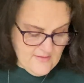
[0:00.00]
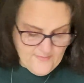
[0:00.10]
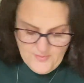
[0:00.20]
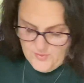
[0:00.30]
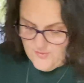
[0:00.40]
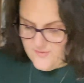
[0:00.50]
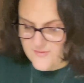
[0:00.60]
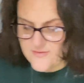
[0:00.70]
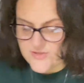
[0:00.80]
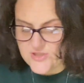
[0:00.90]
a
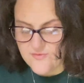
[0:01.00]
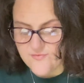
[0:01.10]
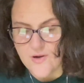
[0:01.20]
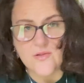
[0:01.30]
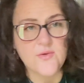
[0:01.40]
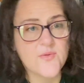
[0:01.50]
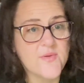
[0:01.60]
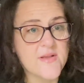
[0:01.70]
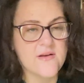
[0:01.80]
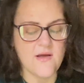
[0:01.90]
person that she follows who
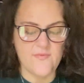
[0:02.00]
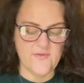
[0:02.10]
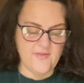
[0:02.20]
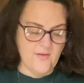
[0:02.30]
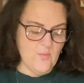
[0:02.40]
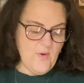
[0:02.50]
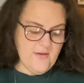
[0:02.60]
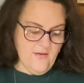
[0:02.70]
did it on this like red